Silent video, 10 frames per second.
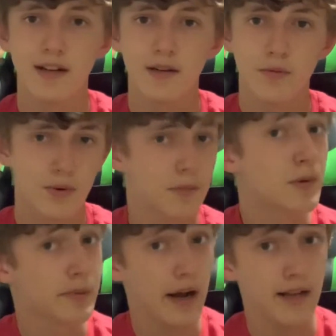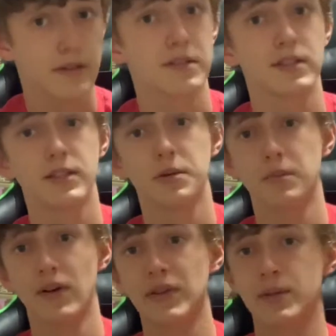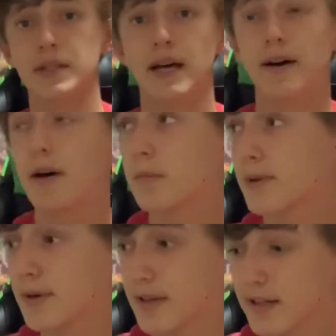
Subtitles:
We're probably close to 2 months without uploading.